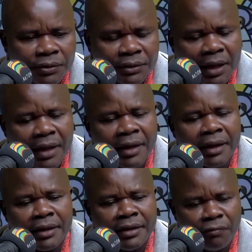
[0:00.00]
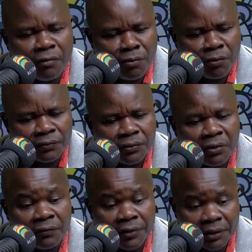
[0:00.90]
under any form
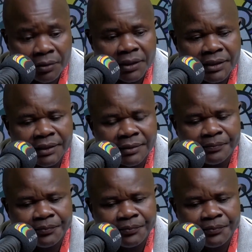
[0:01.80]
of regulation?